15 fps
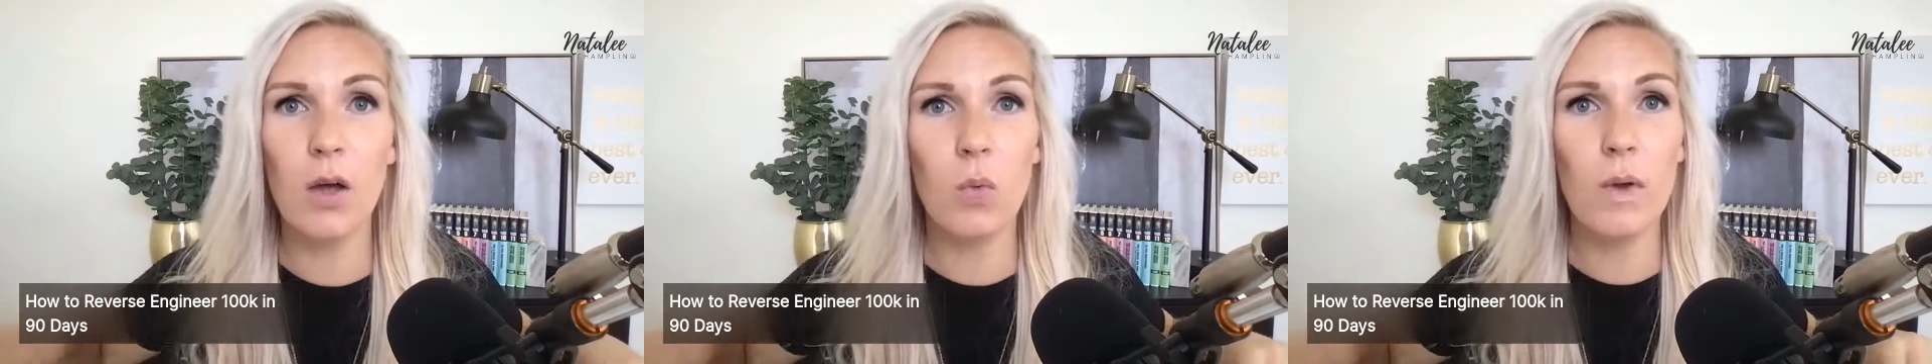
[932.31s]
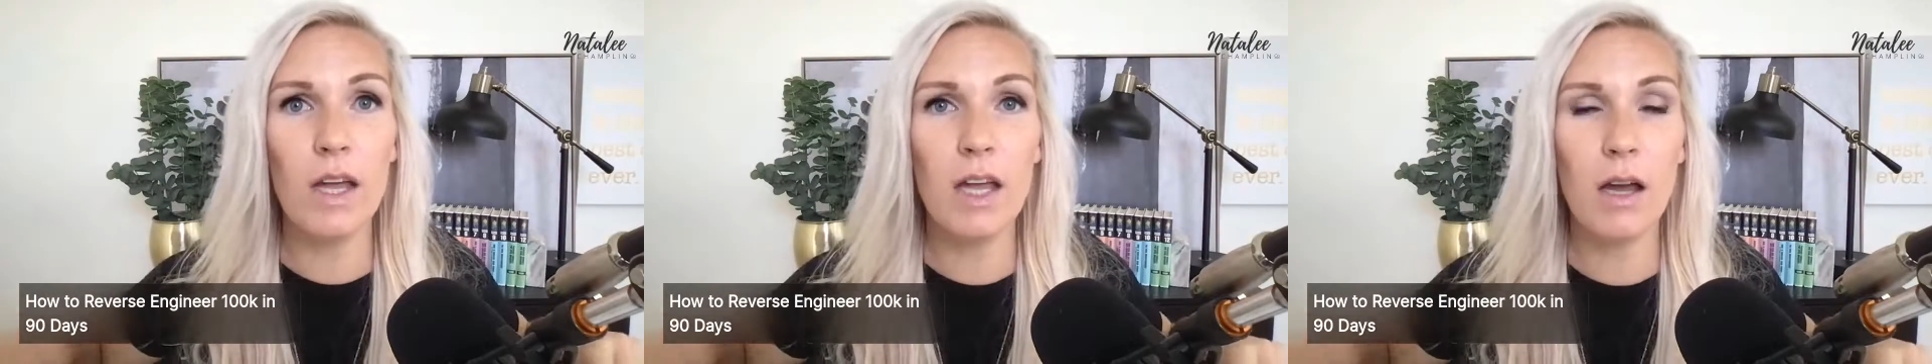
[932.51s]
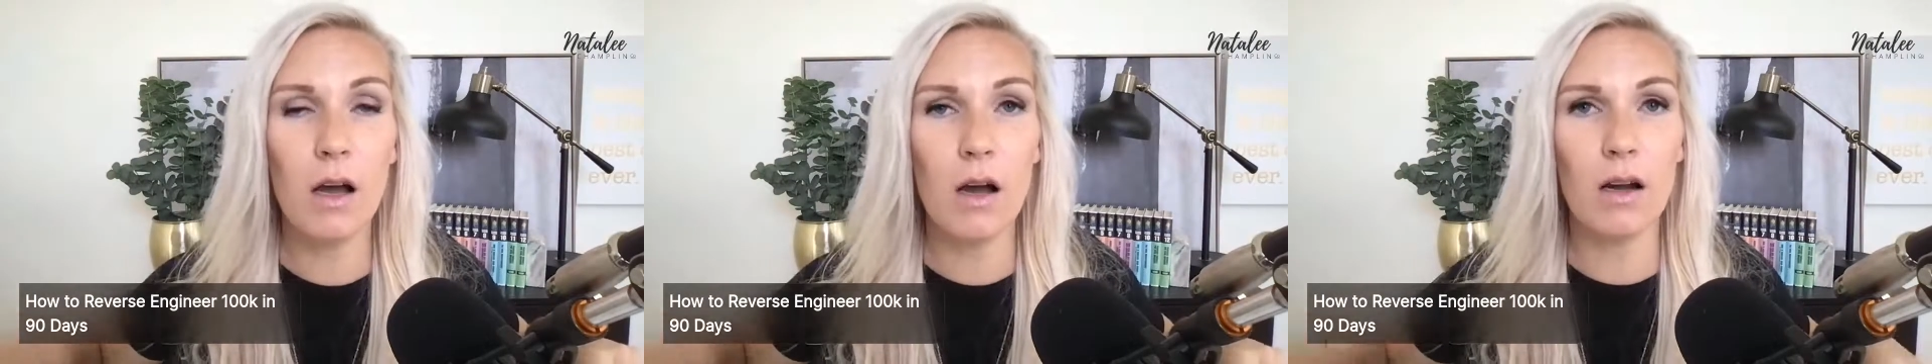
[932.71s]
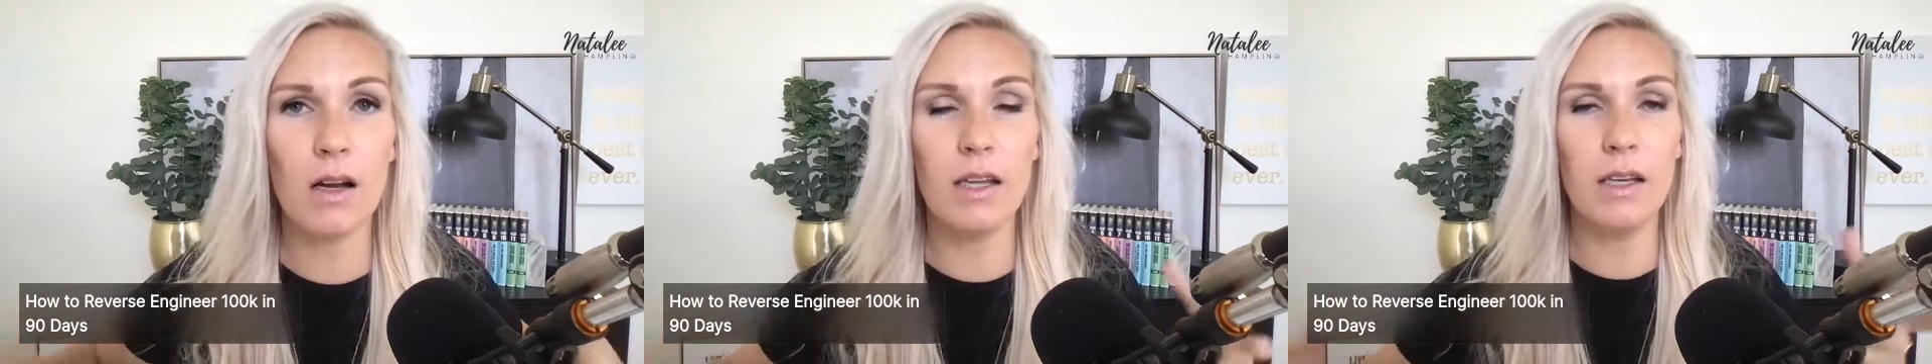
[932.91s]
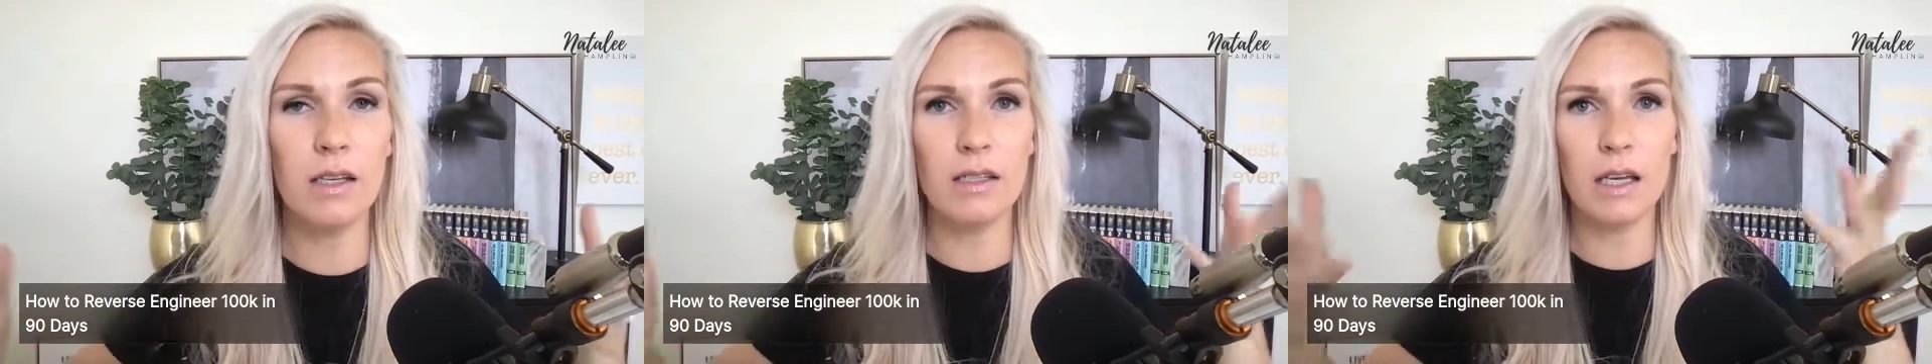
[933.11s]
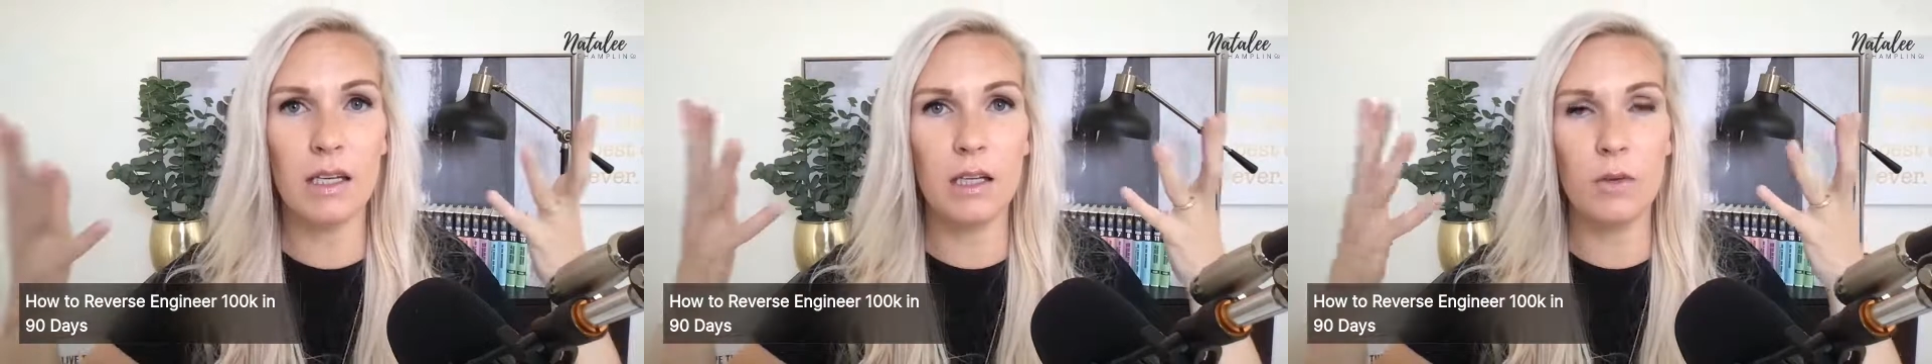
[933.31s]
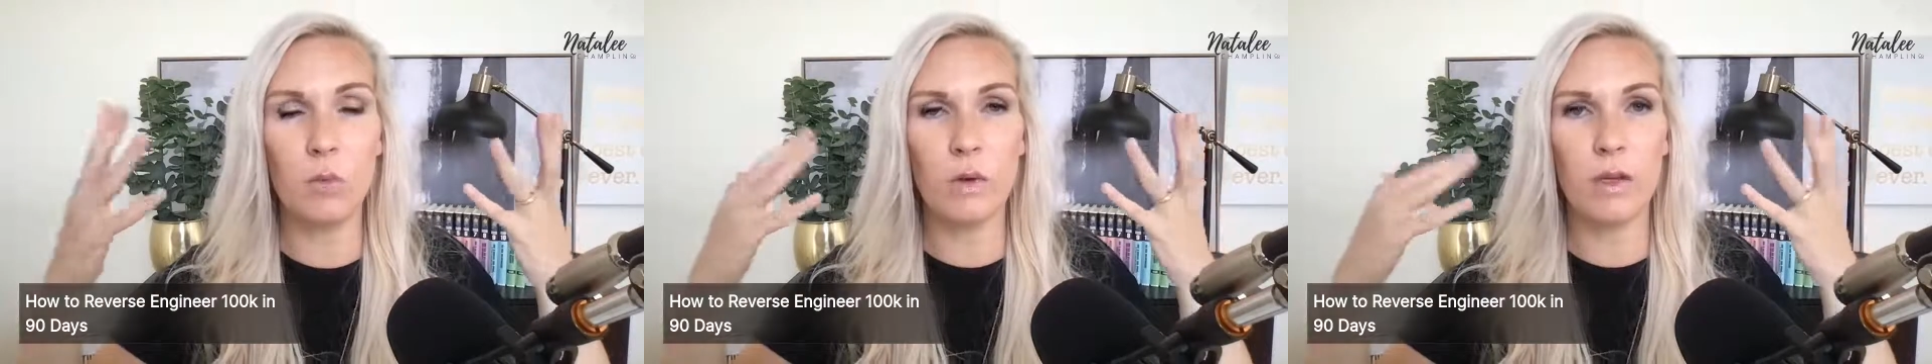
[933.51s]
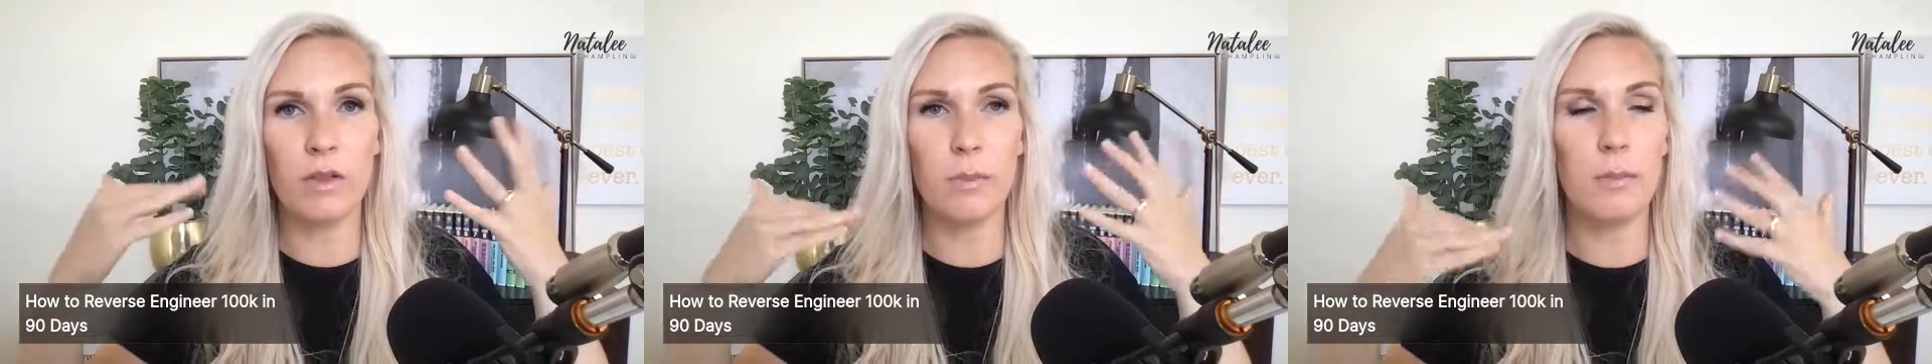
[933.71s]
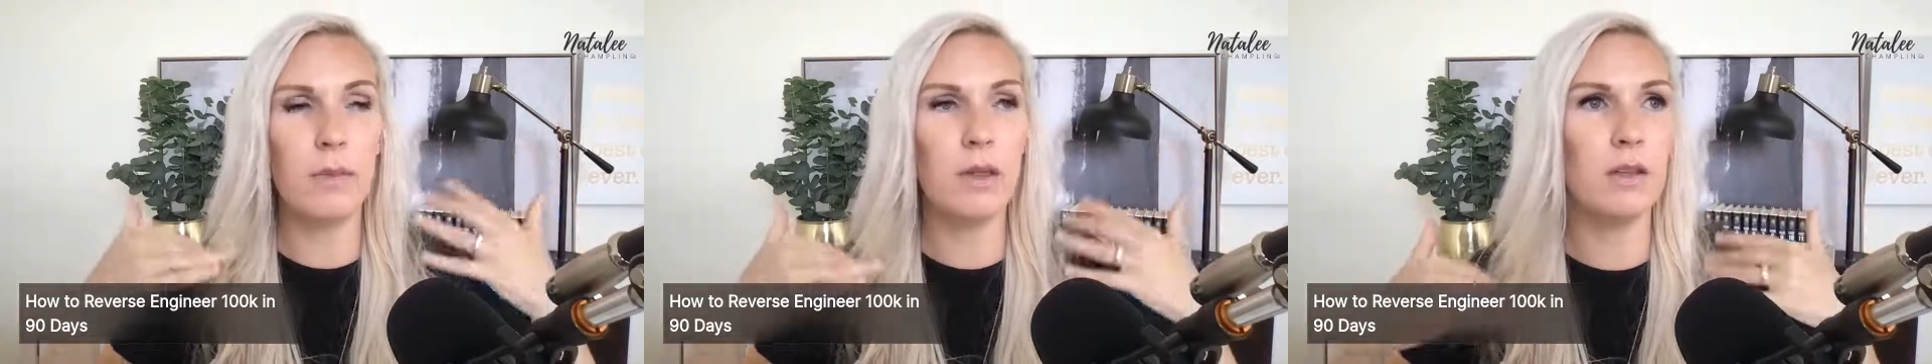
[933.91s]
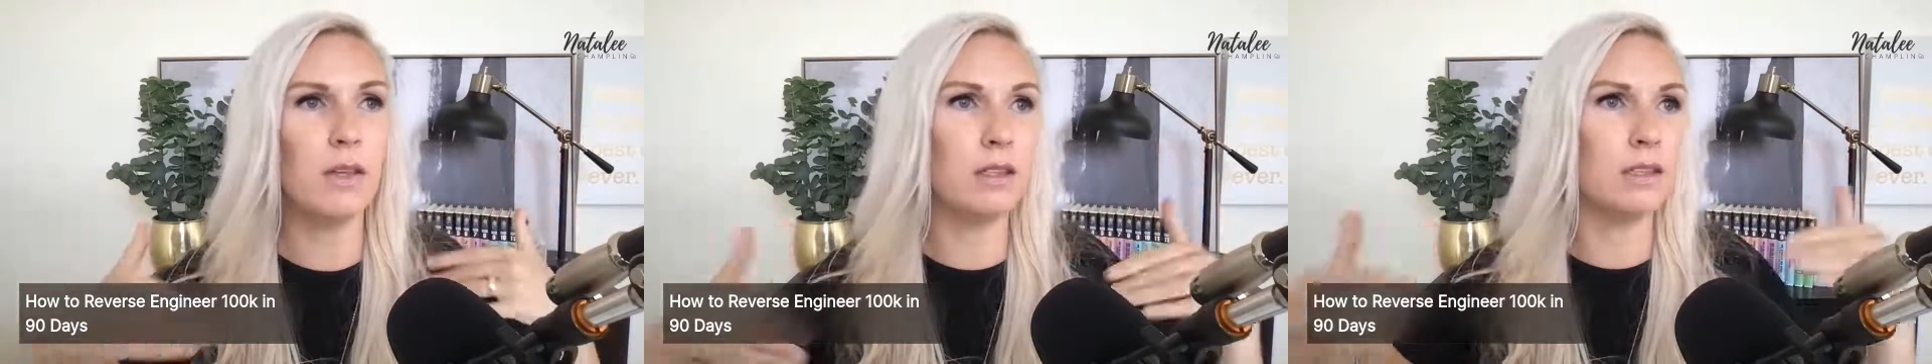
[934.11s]
We are inundated with
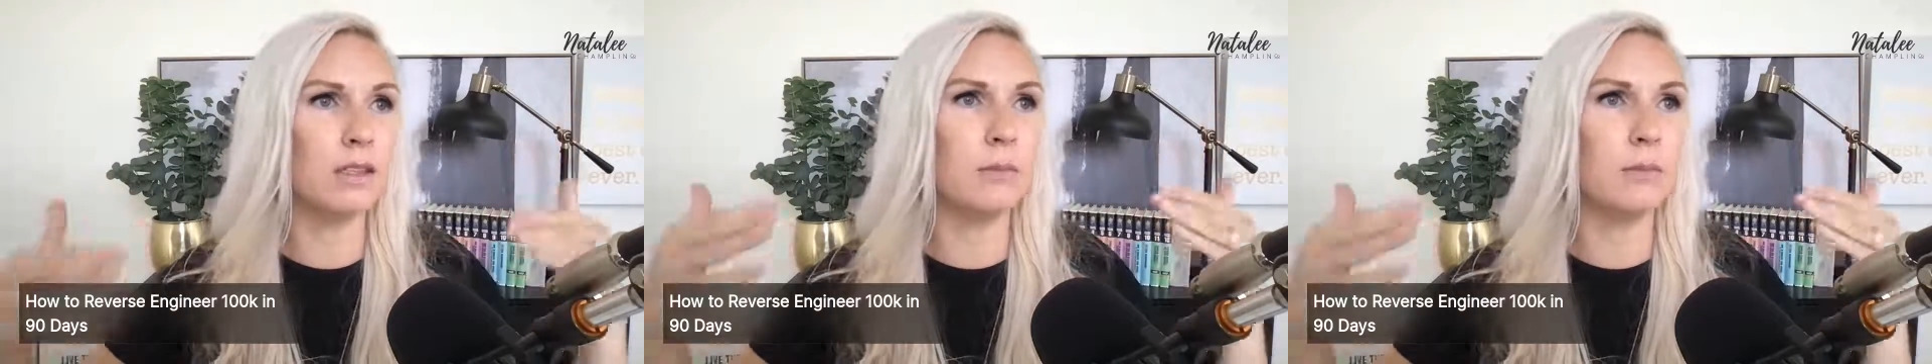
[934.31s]
millions